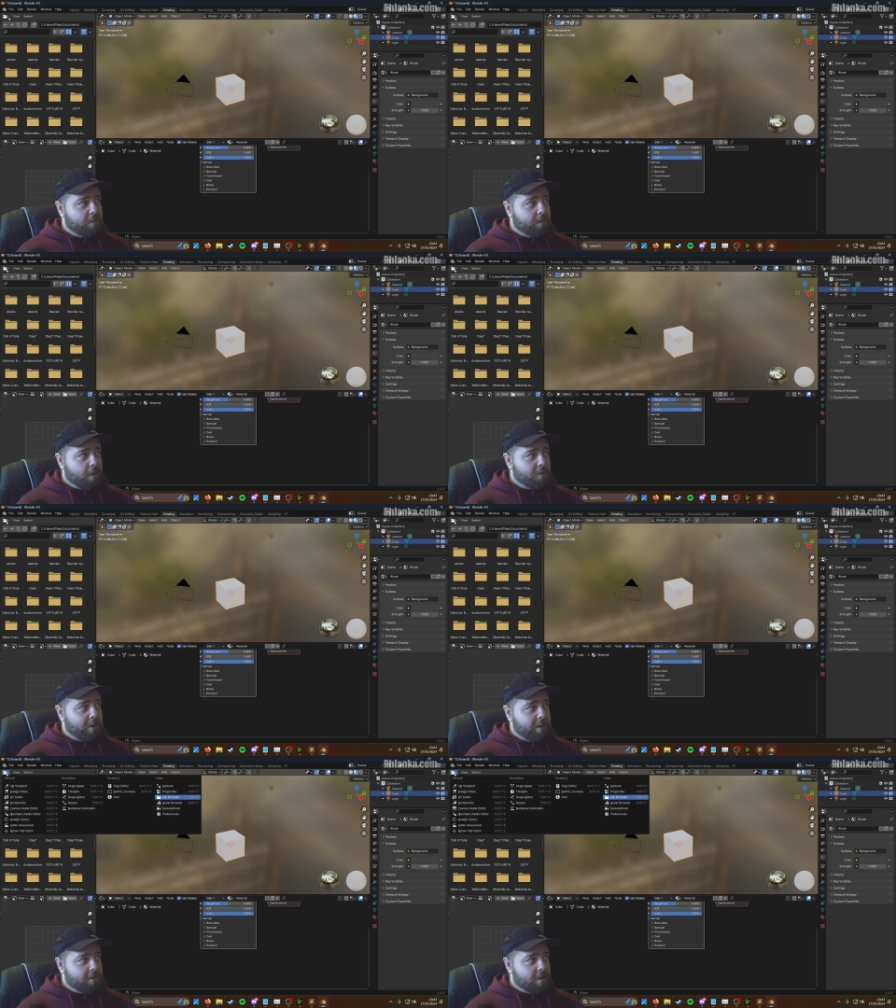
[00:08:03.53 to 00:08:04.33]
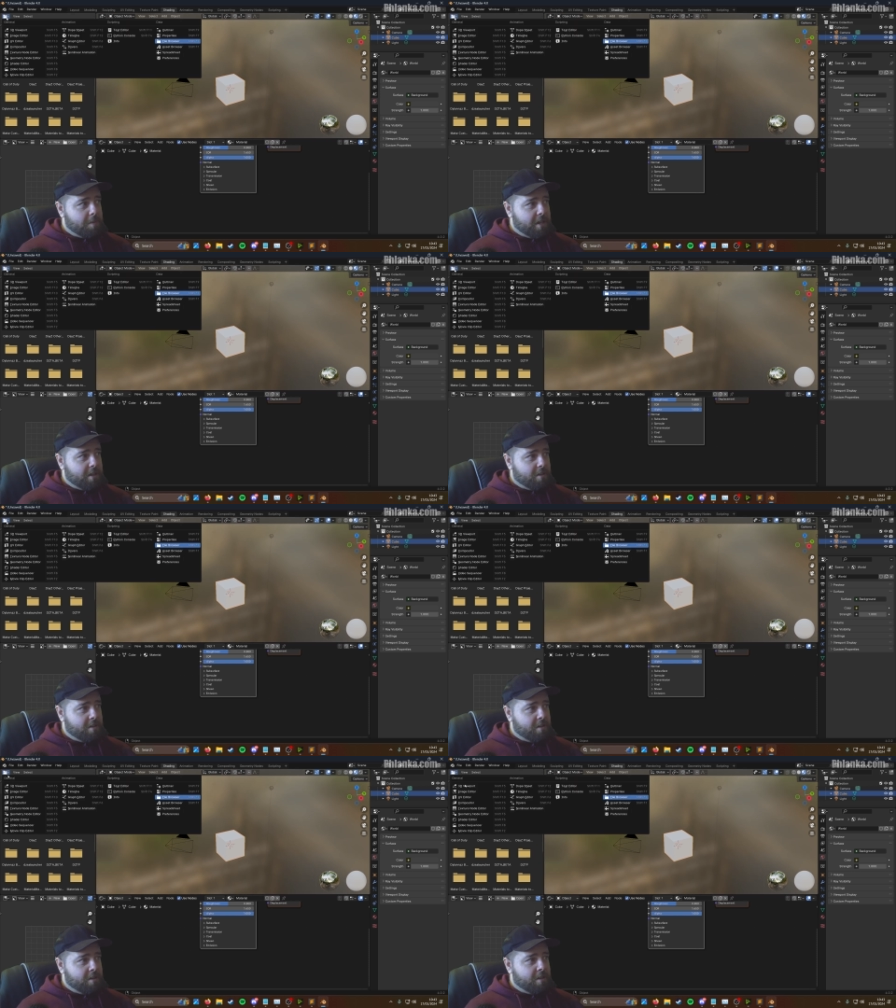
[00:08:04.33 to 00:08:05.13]
little folder icon up here
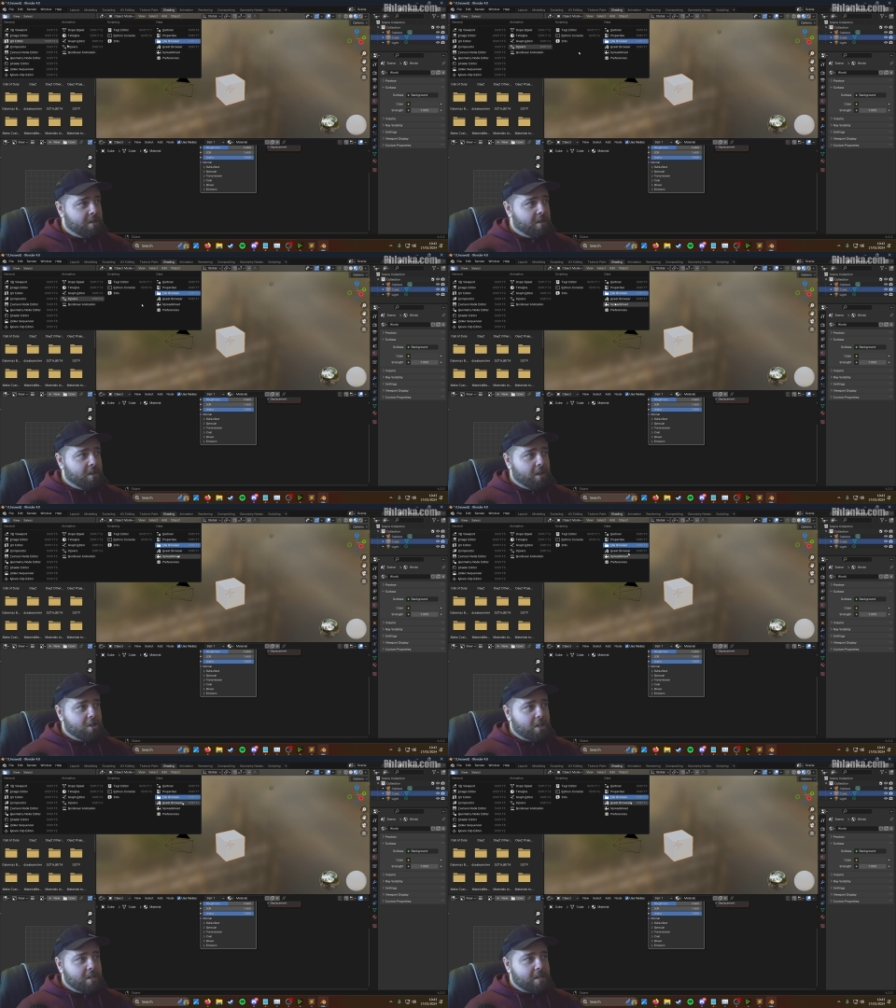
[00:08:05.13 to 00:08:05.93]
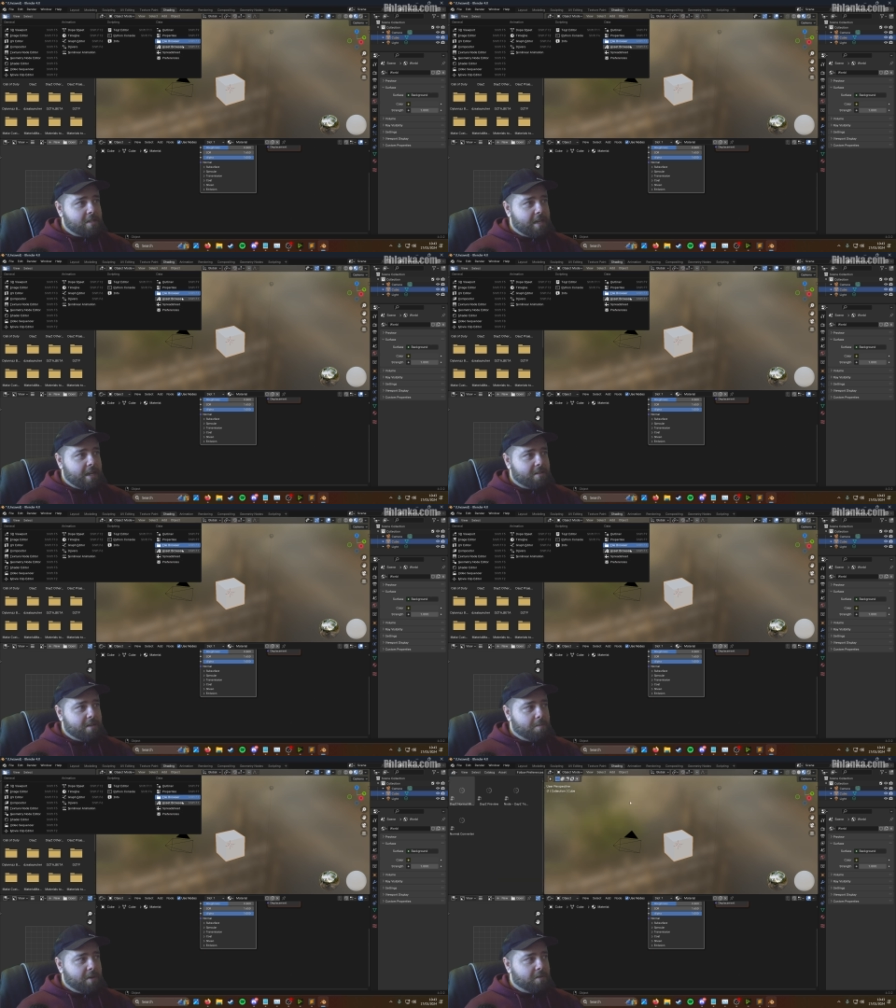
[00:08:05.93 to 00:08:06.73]
and change that to
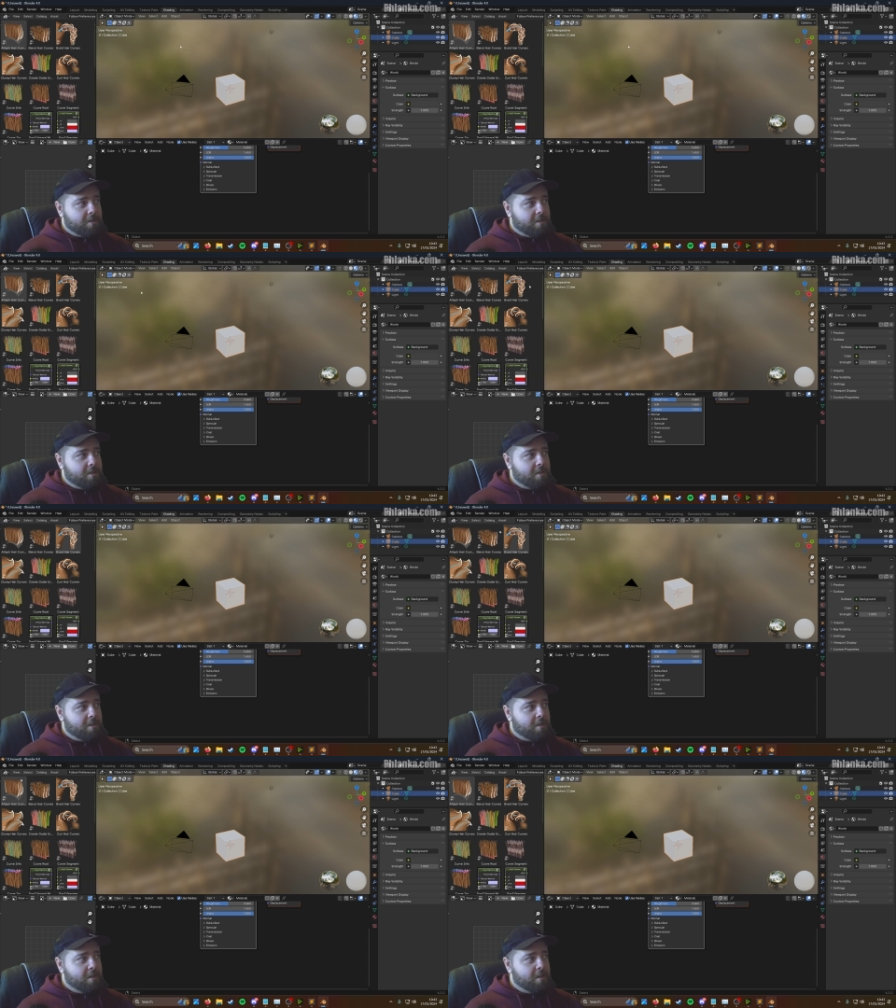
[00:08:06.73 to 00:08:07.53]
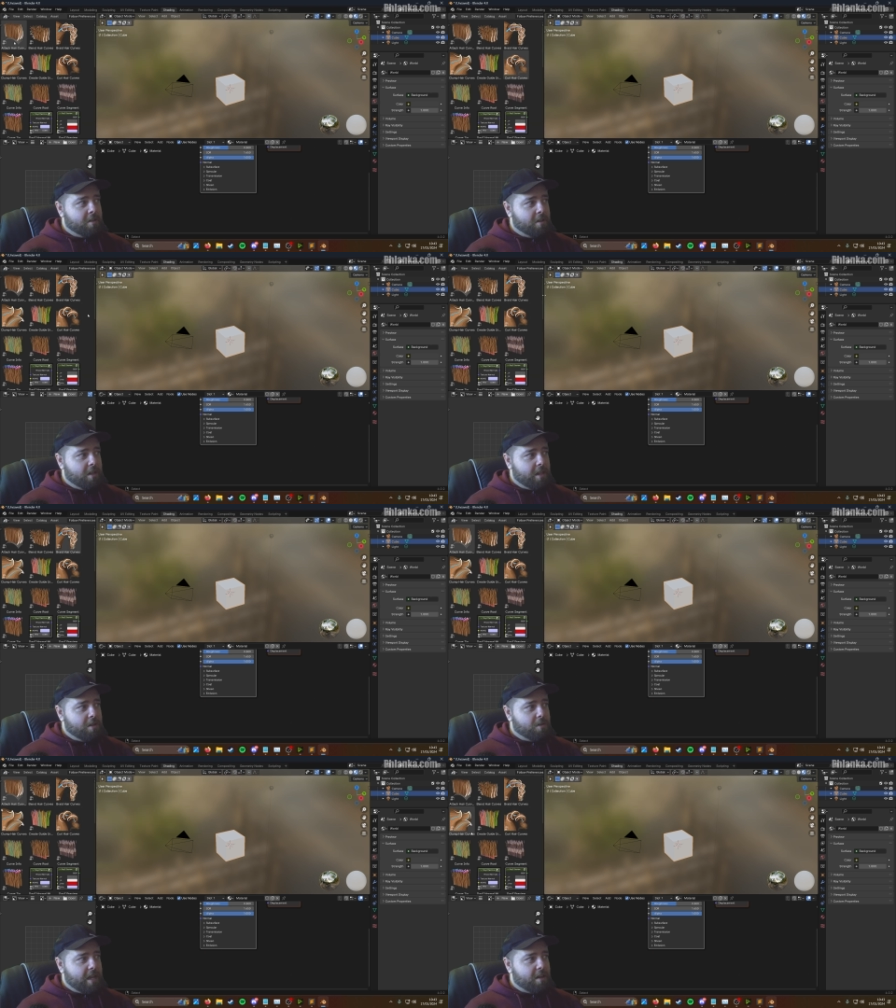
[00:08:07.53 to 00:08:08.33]
asset browser. And
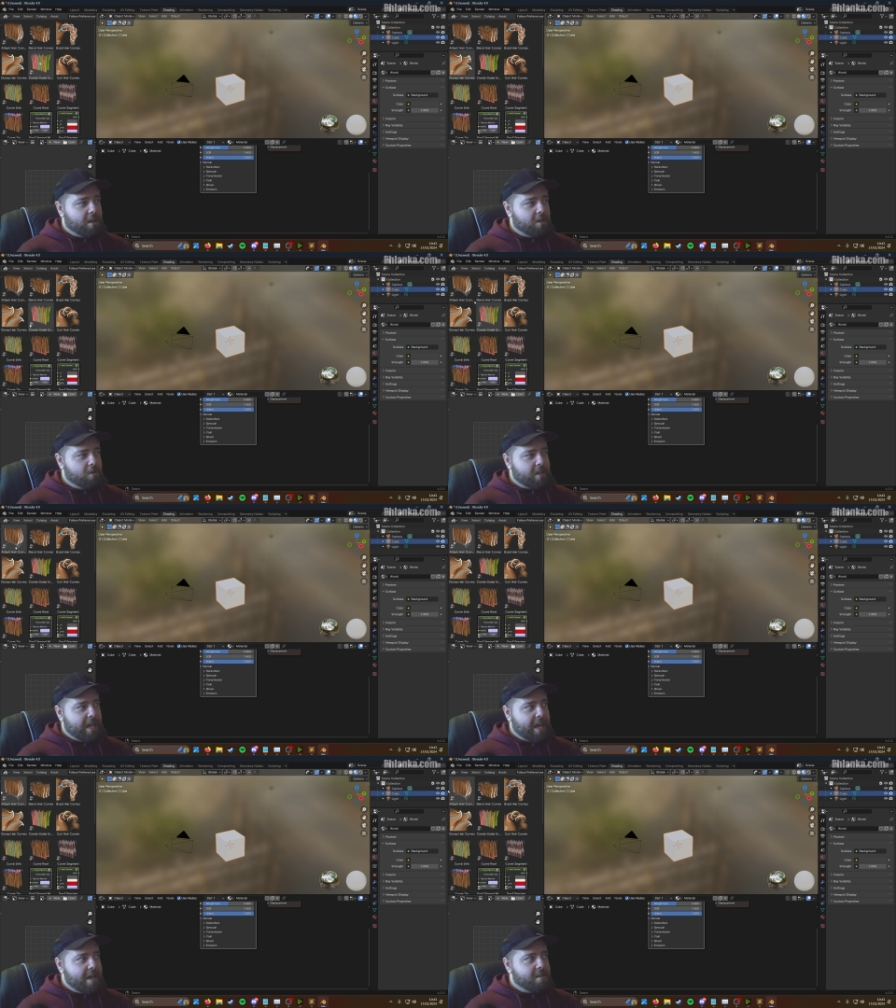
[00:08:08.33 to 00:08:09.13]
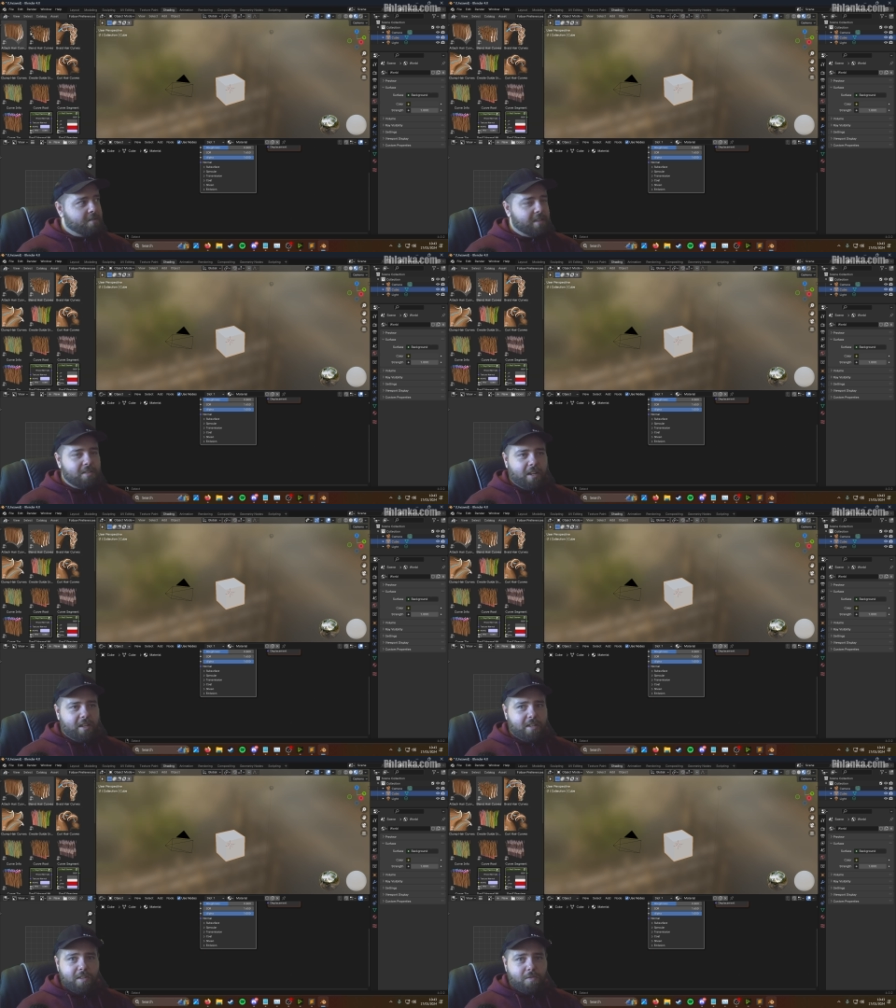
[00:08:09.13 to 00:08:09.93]
then you'll get like loads of hairs. These are
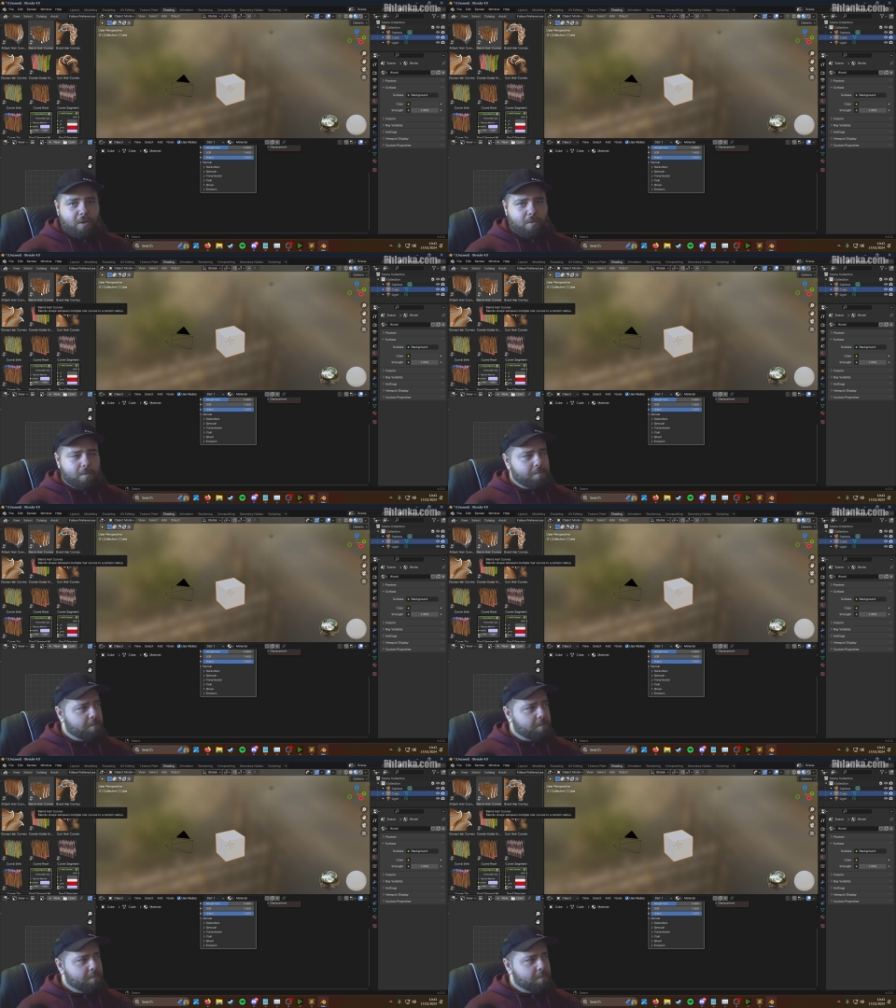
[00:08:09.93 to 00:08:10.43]
like the default